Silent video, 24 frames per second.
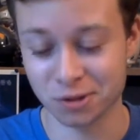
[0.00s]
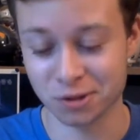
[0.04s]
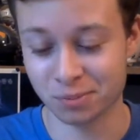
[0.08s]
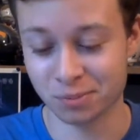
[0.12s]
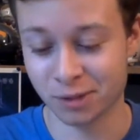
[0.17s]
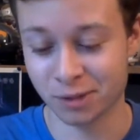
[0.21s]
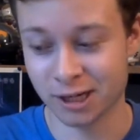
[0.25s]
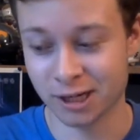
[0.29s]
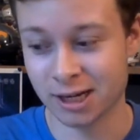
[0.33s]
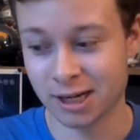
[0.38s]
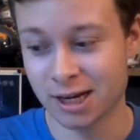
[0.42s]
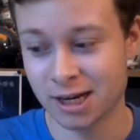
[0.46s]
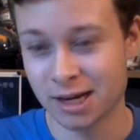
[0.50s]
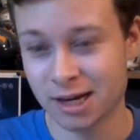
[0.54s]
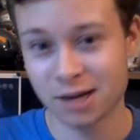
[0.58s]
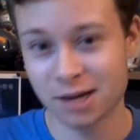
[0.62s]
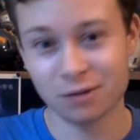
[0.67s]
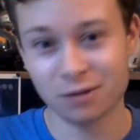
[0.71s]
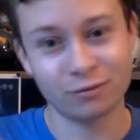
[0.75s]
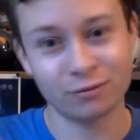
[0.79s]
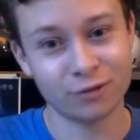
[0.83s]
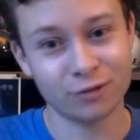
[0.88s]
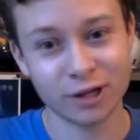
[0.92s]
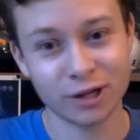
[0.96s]
But
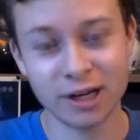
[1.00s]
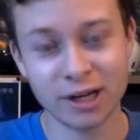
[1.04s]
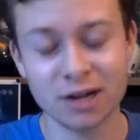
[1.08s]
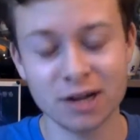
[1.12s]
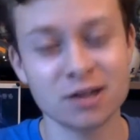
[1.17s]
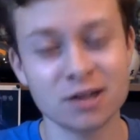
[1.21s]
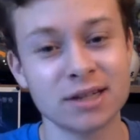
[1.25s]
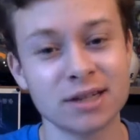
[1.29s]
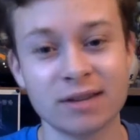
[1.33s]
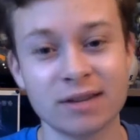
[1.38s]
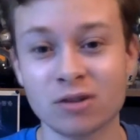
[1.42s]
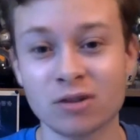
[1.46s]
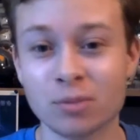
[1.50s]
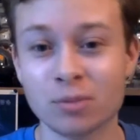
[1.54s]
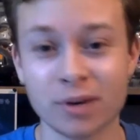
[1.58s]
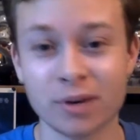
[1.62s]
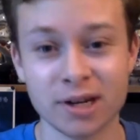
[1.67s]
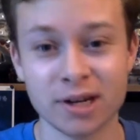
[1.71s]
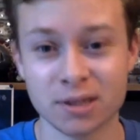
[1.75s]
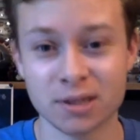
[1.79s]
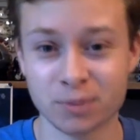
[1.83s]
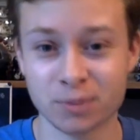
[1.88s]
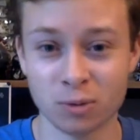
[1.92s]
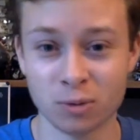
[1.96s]
for years, everybody
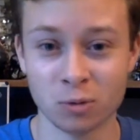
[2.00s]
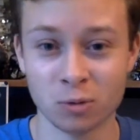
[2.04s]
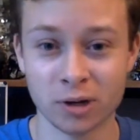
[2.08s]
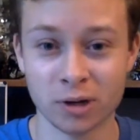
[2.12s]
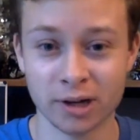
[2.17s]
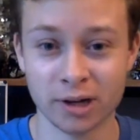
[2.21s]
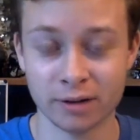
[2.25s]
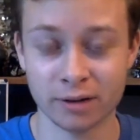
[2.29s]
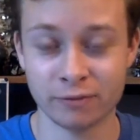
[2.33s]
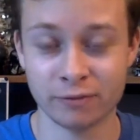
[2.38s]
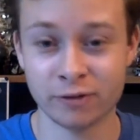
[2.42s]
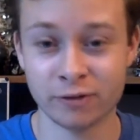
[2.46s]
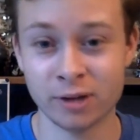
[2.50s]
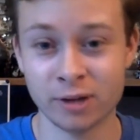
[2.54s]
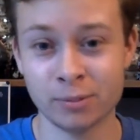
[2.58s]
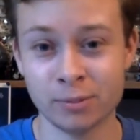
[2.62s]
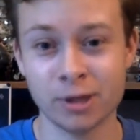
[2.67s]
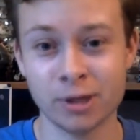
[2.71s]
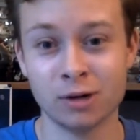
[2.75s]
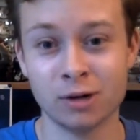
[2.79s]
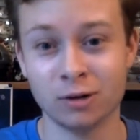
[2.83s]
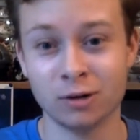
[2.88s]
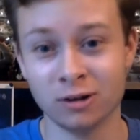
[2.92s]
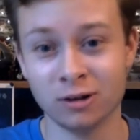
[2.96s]
has been wanting a
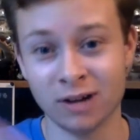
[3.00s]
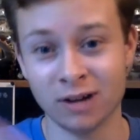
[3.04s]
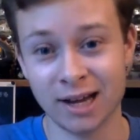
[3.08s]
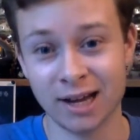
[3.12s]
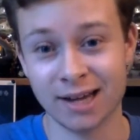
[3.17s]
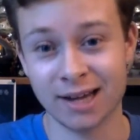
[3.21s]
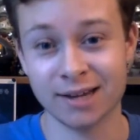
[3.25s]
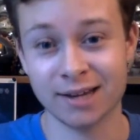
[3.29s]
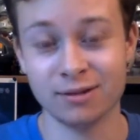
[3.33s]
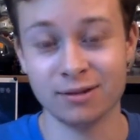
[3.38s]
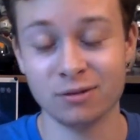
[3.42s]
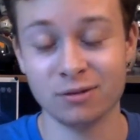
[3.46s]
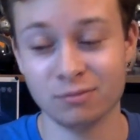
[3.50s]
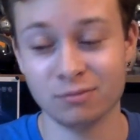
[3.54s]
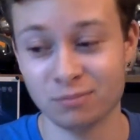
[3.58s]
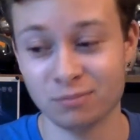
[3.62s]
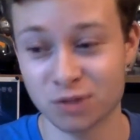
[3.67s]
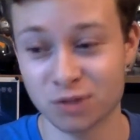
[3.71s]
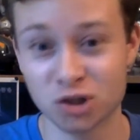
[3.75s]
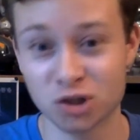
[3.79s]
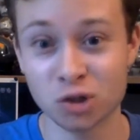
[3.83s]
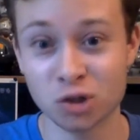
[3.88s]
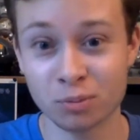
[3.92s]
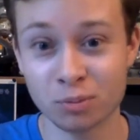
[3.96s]
female-led
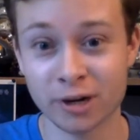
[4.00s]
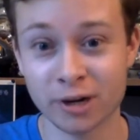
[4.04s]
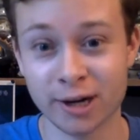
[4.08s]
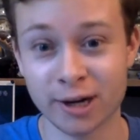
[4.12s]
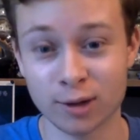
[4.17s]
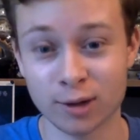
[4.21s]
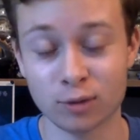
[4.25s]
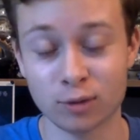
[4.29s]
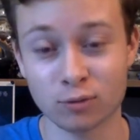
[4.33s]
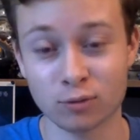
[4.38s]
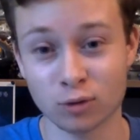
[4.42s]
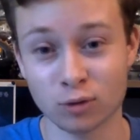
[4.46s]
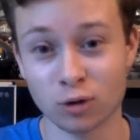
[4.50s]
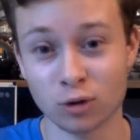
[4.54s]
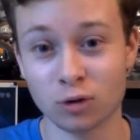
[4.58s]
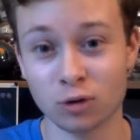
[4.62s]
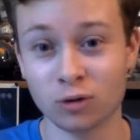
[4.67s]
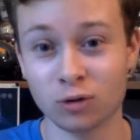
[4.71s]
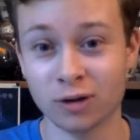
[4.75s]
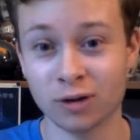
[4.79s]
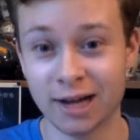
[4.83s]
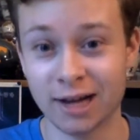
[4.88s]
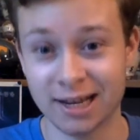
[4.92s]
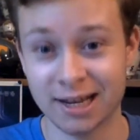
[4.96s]
superhero
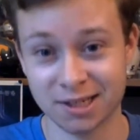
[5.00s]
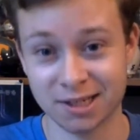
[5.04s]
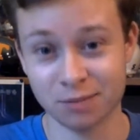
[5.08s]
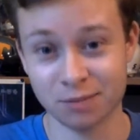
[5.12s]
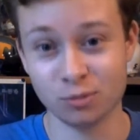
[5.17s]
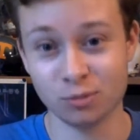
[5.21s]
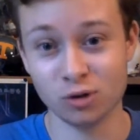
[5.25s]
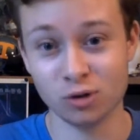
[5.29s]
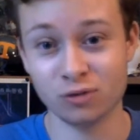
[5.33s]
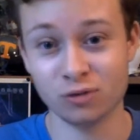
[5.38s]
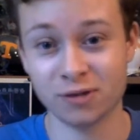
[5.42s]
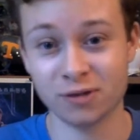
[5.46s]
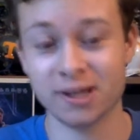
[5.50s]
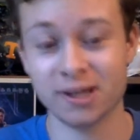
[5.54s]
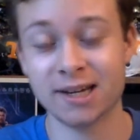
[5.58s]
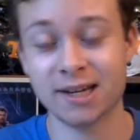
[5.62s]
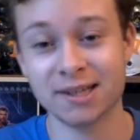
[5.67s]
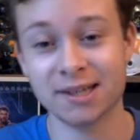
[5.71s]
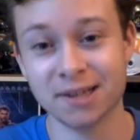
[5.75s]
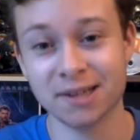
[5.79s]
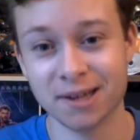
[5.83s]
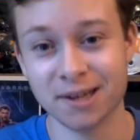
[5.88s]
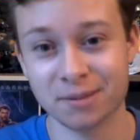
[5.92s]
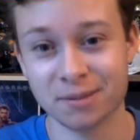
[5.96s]
role as a movie in
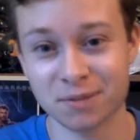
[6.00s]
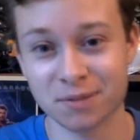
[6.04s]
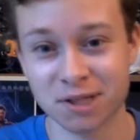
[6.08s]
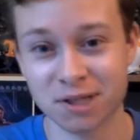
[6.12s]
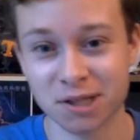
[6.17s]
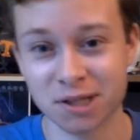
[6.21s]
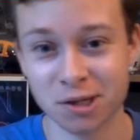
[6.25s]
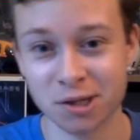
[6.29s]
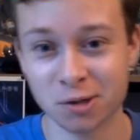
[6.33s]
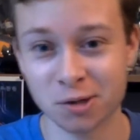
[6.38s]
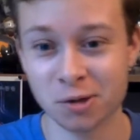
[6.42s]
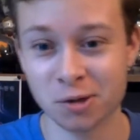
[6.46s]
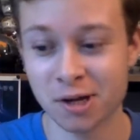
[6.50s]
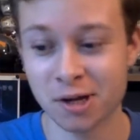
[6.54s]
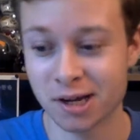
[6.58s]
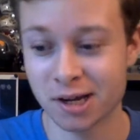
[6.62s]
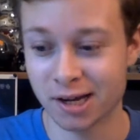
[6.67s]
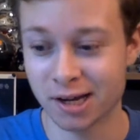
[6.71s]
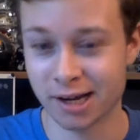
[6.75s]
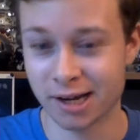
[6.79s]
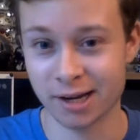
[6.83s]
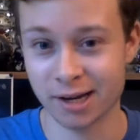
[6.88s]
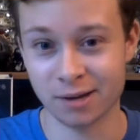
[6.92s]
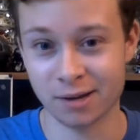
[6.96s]
the MCU,
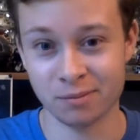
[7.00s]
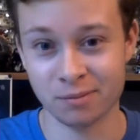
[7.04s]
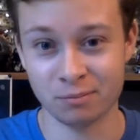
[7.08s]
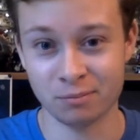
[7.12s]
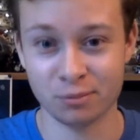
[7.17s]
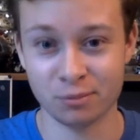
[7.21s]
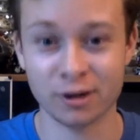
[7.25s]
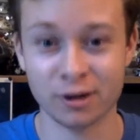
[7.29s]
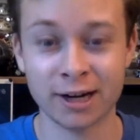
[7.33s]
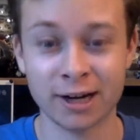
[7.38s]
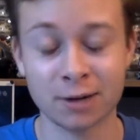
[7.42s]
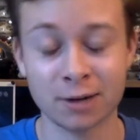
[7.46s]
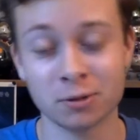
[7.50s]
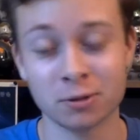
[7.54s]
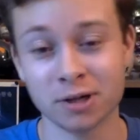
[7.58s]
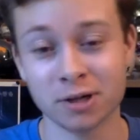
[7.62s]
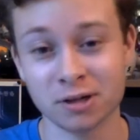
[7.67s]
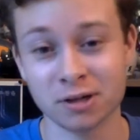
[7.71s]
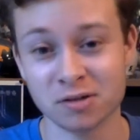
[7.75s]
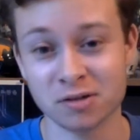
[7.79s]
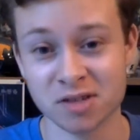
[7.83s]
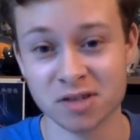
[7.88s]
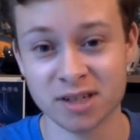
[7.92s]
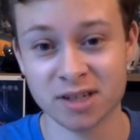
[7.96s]
and Black
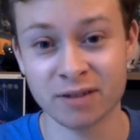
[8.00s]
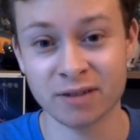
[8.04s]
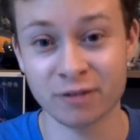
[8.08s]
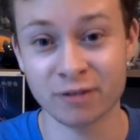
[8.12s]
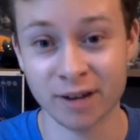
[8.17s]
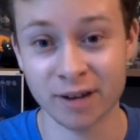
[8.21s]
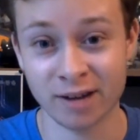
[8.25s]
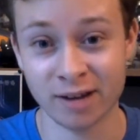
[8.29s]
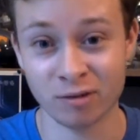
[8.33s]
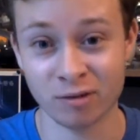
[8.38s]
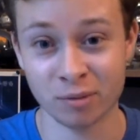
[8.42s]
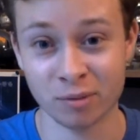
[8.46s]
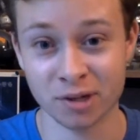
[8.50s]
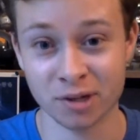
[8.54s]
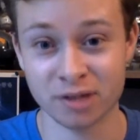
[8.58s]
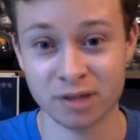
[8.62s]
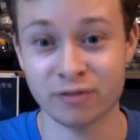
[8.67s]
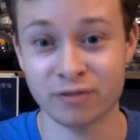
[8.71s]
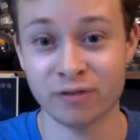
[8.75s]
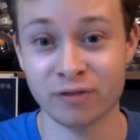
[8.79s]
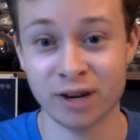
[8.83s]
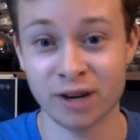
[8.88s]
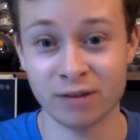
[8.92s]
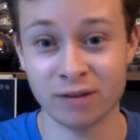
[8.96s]
Widow is definitely everybody's
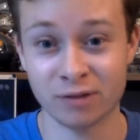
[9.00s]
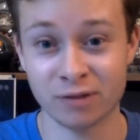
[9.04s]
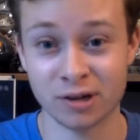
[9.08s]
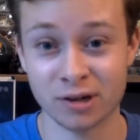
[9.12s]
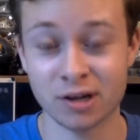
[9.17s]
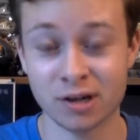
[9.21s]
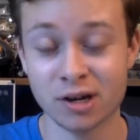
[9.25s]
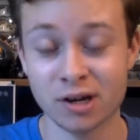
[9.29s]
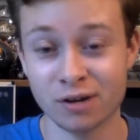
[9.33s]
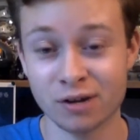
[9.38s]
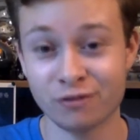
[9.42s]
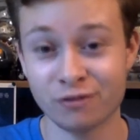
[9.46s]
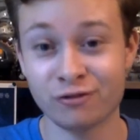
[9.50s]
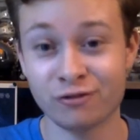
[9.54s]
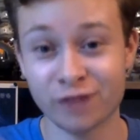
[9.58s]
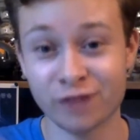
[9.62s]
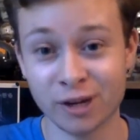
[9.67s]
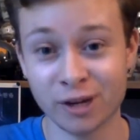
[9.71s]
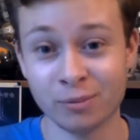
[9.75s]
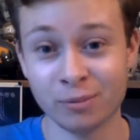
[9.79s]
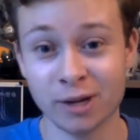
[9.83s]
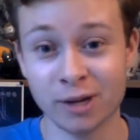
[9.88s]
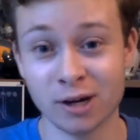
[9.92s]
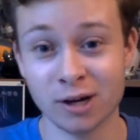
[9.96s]
favorite
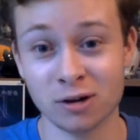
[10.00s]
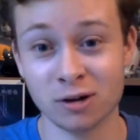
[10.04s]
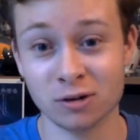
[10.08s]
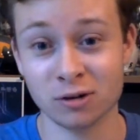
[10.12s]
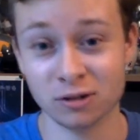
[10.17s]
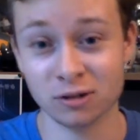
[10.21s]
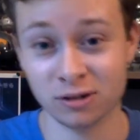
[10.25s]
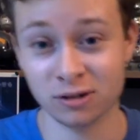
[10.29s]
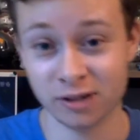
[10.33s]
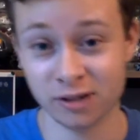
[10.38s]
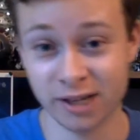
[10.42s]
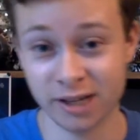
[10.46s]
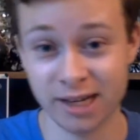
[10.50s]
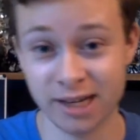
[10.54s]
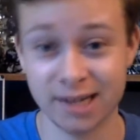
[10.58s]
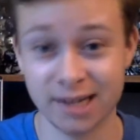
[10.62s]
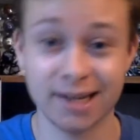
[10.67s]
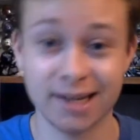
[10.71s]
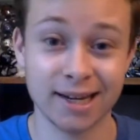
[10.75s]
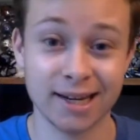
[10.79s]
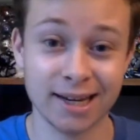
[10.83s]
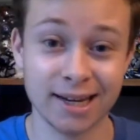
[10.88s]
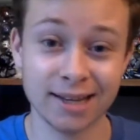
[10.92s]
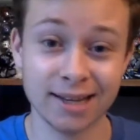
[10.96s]
female
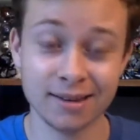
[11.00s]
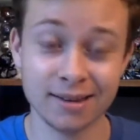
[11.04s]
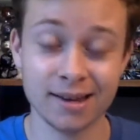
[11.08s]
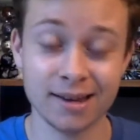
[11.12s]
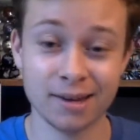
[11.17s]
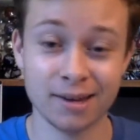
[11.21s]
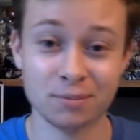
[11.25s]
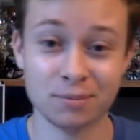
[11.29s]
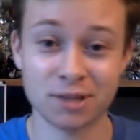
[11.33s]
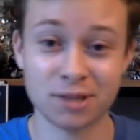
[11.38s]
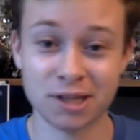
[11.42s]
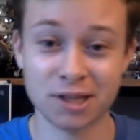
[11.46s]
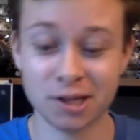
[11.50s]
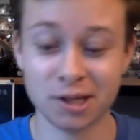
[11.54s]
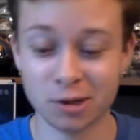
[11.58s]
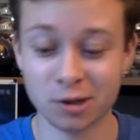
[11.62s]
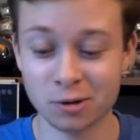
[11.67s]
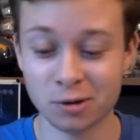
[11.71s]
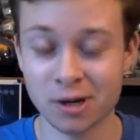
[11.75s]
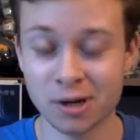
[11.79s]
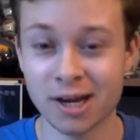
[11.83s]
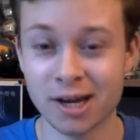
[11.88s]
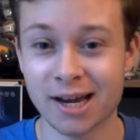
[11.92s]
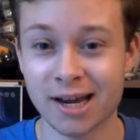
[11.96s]
lead in the
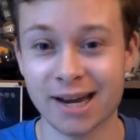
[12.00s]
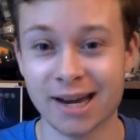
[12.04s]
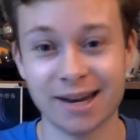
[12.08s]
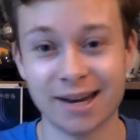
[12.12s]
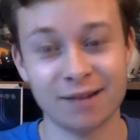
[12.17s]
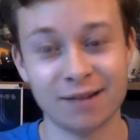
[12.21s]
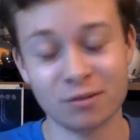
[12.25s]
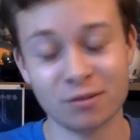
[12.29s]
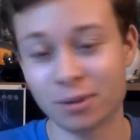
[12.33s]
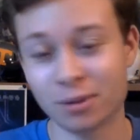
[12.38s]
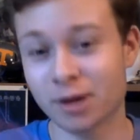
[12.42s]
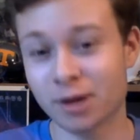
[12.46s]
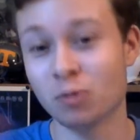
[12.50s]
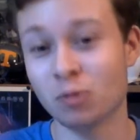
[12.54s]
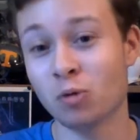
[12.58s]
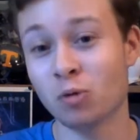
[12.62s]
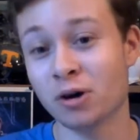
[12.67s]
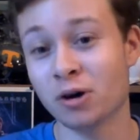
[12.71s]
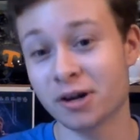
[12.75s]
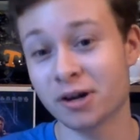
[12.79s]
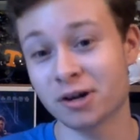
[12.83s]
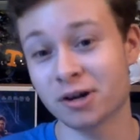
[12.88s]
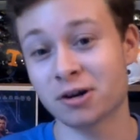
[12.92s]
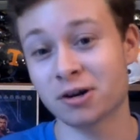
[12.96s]
MCU, and everybody
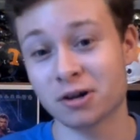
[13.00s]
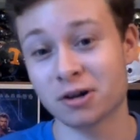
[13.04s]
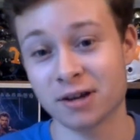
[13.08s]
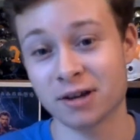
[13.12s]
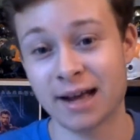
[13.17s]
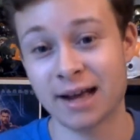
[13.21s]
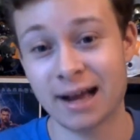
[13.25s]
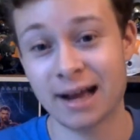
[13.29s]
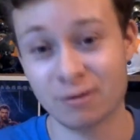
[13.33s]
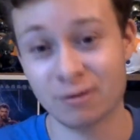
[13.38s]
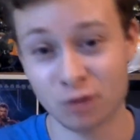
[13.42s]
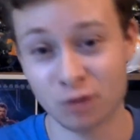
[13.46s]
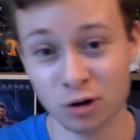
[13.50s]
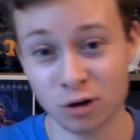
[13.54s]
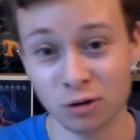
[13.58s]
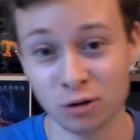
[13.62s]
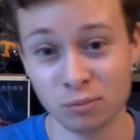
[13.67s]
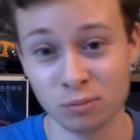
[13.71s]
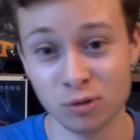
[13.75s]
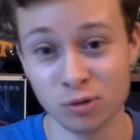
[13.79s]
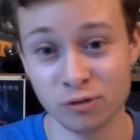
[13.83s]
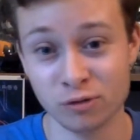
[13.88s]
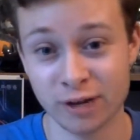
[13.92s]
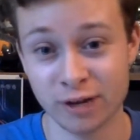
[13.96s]
wanted her to have her own
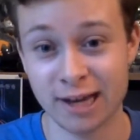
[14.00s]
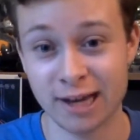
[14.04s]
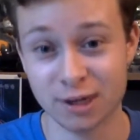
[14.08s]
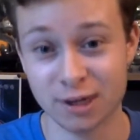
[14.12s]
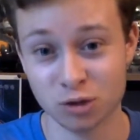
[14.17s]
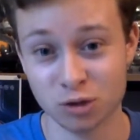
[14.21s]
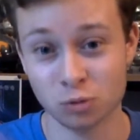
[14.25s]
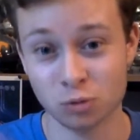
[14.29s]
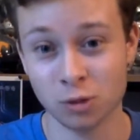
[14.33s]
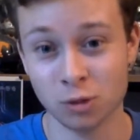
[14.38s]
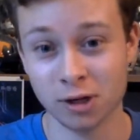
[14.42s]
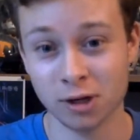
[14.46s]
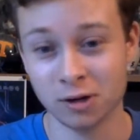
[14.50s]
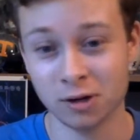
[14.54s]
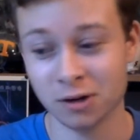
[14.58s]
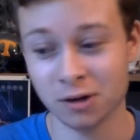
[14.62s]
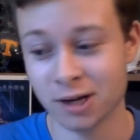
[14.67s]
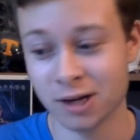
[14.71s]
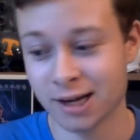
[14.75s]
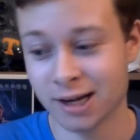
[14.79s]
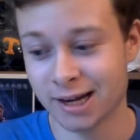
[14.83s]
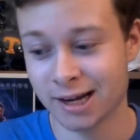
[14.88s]
movie as well.